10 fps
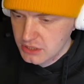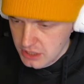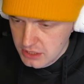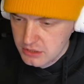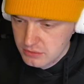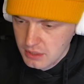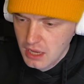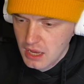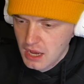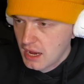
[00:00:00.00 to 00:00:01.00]
yes.
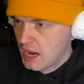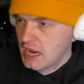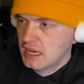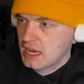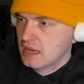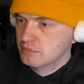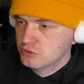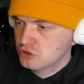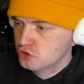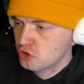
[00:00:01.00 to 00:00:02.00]
I am
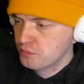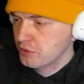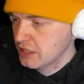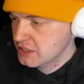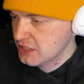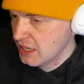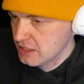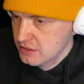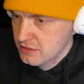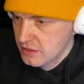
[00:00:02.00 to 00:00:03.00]
super
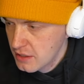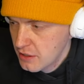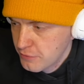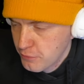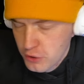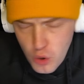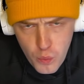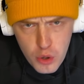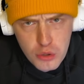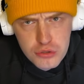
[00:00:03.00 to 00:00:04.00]
excited for the
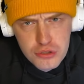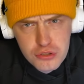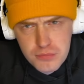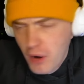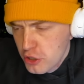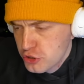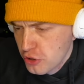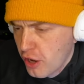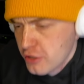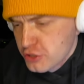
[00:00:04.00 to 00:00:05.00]
World Martial
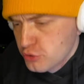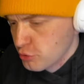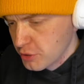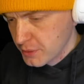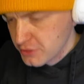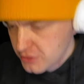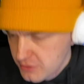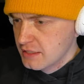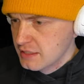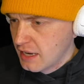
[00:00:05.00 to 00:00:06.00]
Arts Tournament.
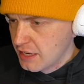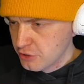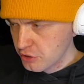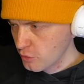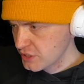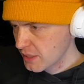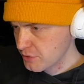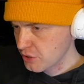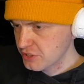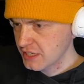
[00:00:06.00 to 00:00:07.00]
I don't know which
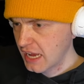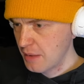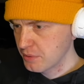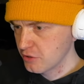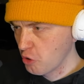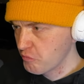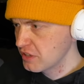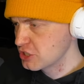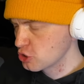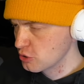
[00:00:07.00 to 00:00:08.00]
episode is gonna happen. Hopefully
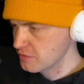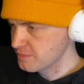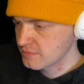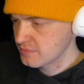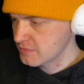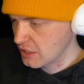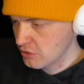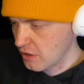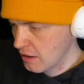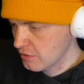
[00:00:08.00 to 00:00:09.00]
soon. I don't
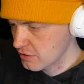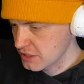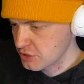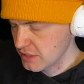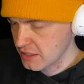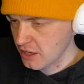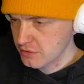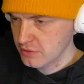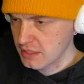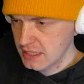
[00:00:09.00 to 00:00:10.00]
know how long this training arc
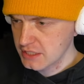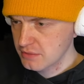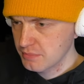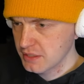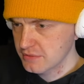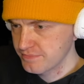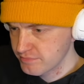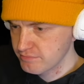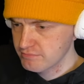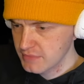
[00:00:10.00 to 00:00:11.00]
will last, but
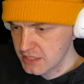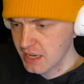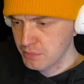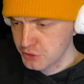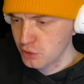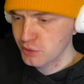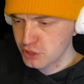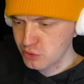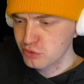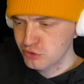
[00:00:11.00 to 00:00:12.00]
this episode was
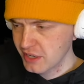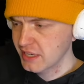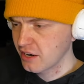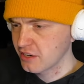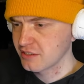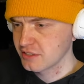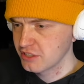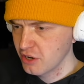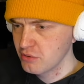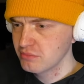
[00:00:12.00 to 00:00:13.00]
a good training arc, you
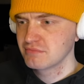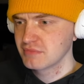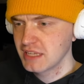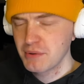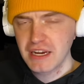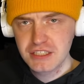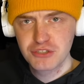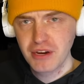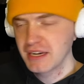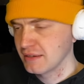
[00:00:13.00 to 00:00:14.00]
know? They were actually
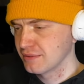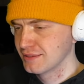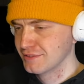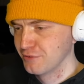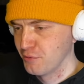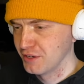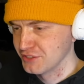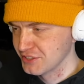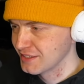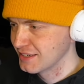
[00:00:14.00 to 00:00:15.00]
training for
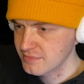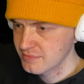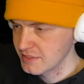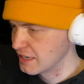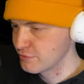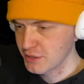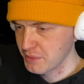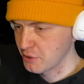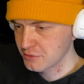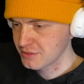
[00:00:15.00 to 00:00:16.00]
once. Delivering
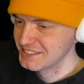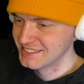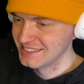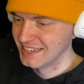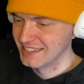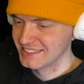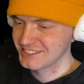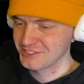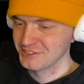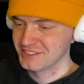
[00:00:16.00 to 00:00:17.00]
milk. Yeah, it's
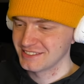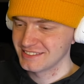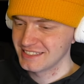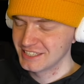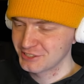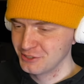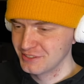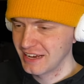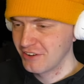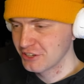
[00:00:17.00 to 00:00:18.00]
good. It's good.
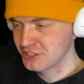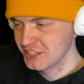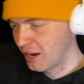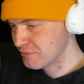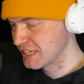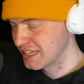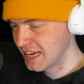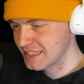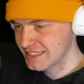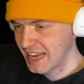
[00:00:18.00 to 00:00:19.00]
And we also Yamcha
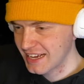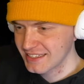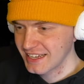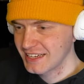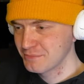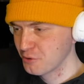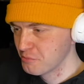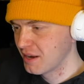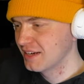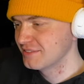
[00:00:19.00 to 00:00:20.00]
and the gang again.
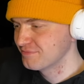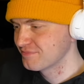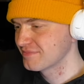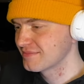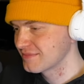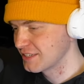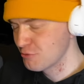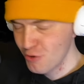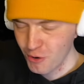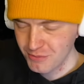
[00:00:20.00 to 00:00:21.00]
Bulma and
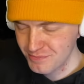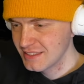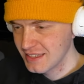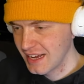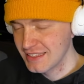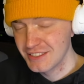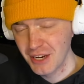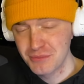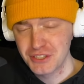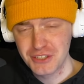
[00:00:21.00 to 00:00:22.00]
Oolong. And
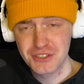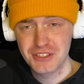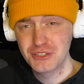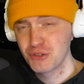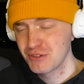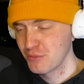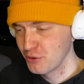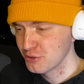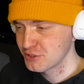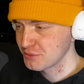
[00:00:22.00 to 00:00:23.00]
Yamcha is also going to join the
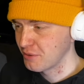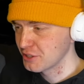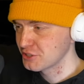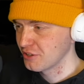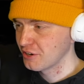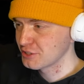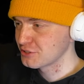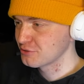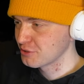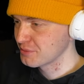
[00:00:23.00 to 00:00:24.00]
World's Martial Arts
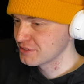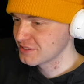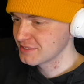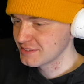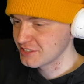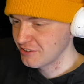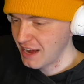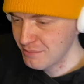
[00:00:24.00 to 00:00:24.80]
Tournament. So I'm